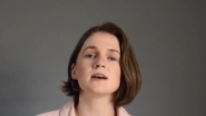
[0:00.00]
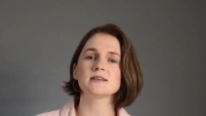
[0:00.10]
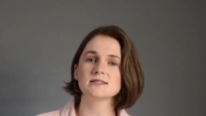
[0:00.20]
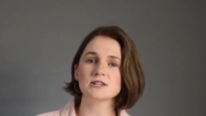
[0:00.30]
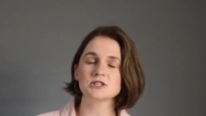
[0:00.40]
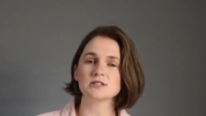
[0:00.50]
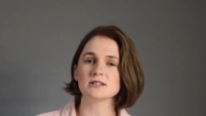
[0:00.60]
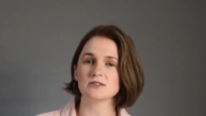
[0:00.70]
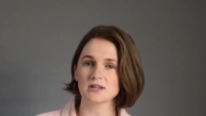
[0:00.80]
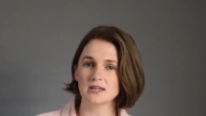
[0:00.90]

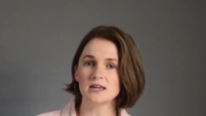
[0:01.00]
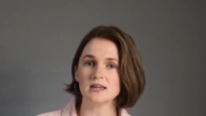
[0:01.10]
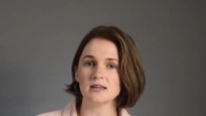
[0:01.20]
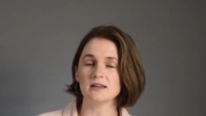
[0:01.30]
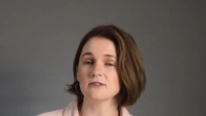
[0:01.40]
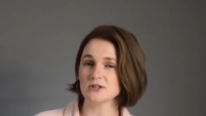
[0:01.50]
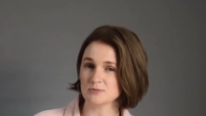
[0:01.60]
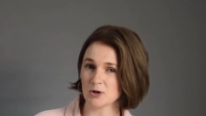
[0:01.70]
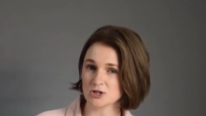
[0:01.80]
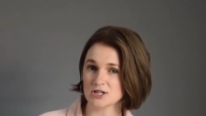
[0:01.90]
Essentially, the key, this
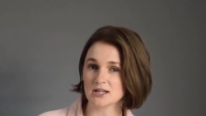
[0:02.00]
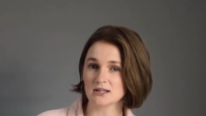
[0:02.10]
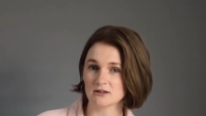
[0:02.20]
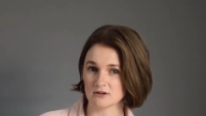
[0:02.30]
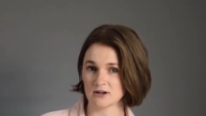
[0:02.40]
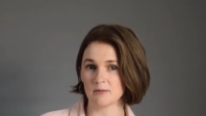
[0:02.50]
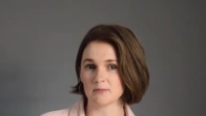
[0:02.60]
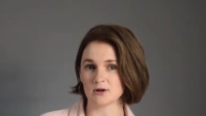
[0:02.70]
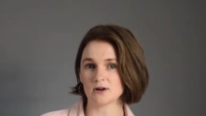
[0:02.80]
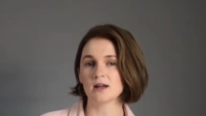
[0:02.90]
particular
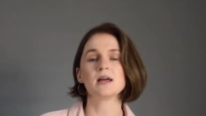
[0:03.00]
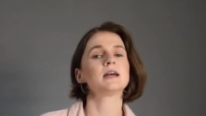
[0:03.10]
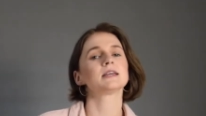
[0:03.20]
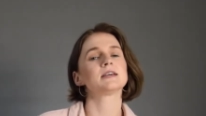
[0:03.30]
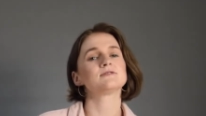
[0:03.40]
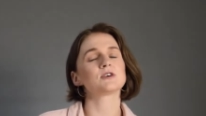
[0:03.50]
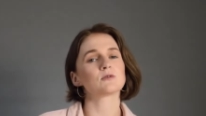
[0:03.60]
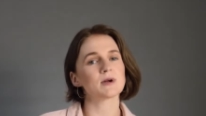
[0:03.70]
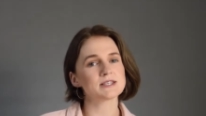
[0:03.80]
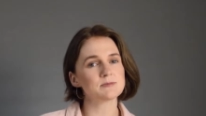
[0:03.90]
number, gives a
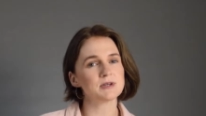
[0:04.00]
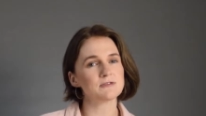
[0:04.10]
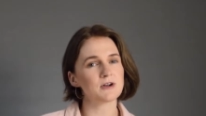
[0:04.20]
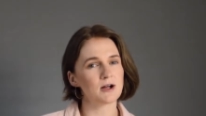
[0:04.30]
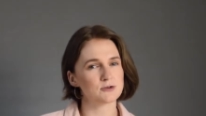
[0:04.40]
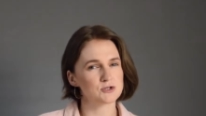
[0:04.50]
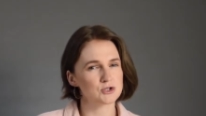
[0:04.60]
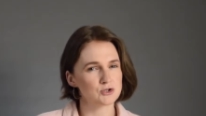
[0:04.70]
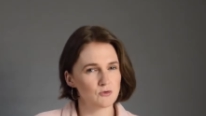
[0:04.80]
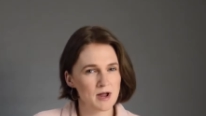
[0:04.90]
recipe for how to
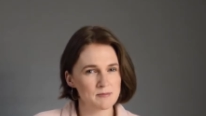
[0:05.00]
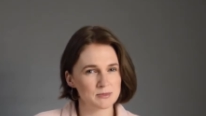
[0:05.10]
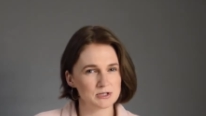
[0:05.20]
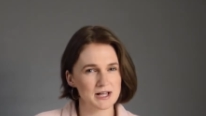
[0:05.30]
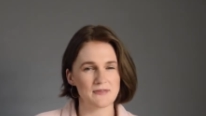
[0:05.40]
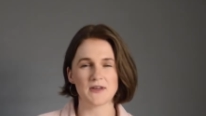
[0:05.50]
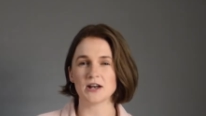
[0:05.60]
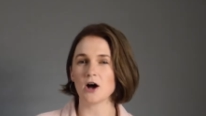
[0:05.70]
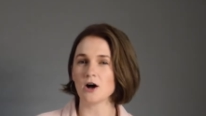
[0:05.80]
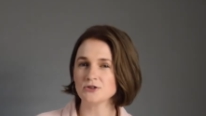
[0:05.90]
scramble and then
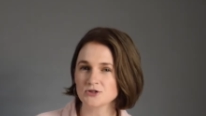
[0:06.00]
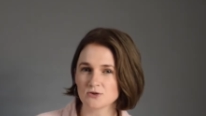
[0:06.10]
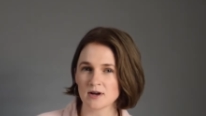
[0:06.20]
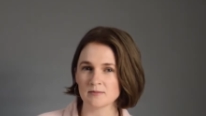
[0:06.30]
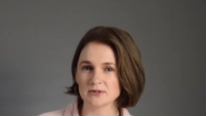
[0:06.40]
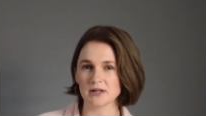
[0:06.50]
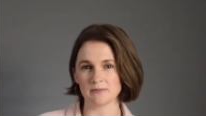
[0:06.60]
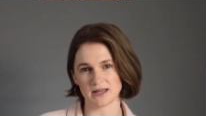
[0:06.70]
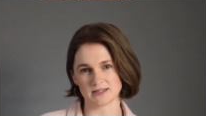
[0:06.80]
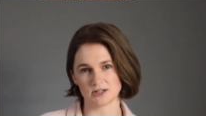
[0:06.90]
unscramble a
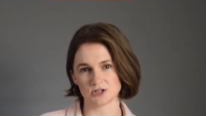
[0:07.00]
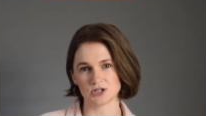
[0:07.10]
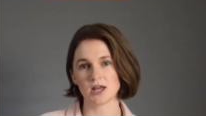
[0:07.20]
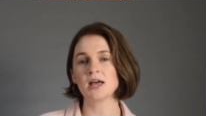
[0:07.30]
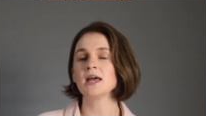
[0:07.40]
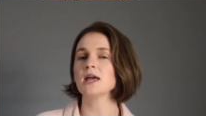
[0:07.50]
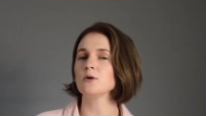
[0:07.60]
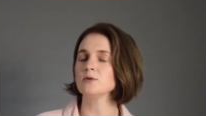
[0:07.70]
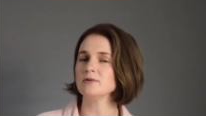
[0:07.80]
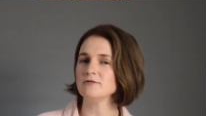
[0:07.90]
message. It
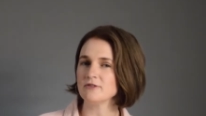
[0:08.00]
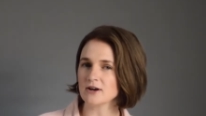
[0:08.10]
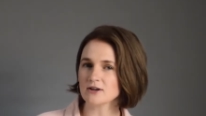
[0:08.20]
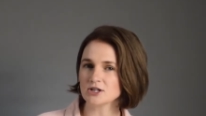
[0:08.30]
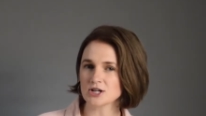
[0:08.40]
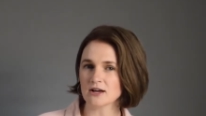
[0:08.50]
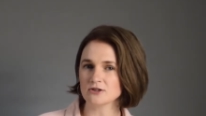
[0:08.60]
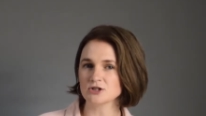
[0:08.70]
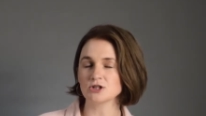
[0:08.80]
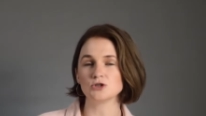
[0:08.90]
would be very
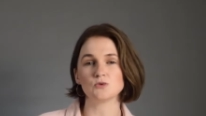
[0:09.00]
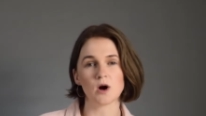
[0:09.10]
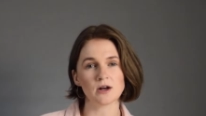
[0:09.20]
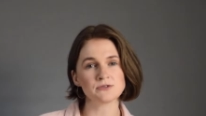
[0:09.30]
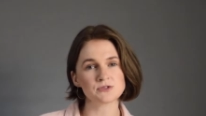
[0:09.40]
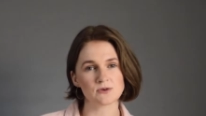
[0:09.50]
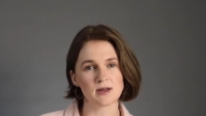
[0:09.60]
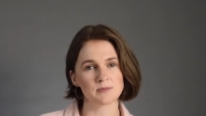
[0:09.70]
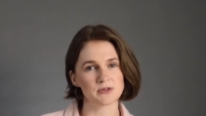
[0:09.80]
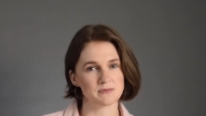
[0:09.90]
challenging to
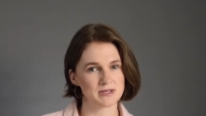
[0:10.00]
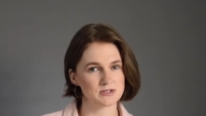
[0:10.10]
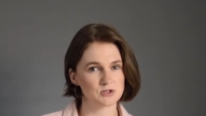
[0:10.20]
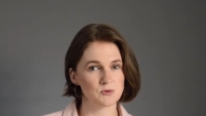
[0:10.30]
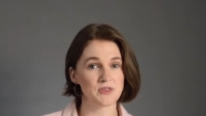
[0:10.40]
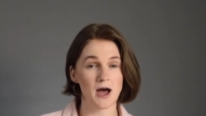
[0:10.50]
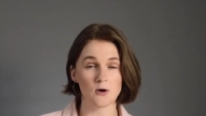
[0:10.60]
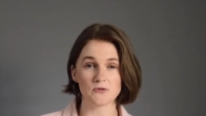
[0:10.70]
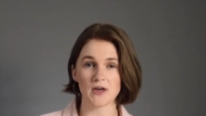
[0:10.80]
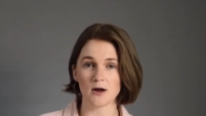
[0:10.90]
unscramble the message
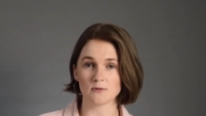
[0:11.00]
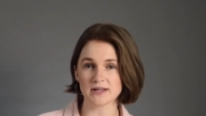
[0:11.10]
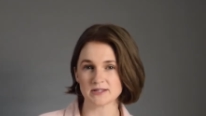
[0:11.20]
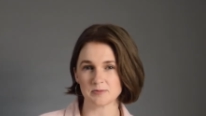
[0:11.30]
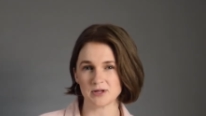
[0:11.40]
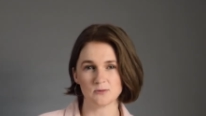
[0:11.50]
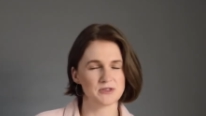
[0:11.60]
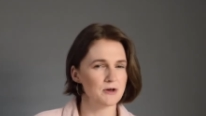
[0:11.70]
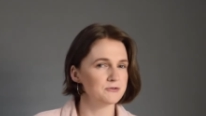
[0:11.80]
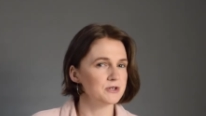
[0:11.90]
without that recipe,
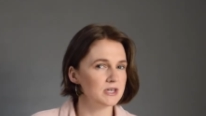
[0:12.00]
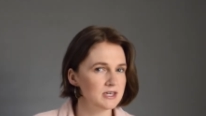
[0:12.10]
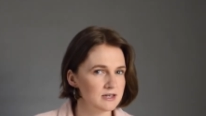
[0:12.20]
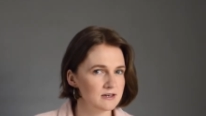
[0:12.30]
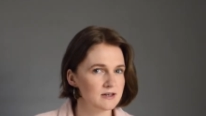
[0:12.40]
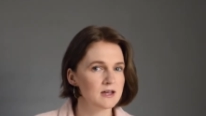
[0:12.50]
without the key.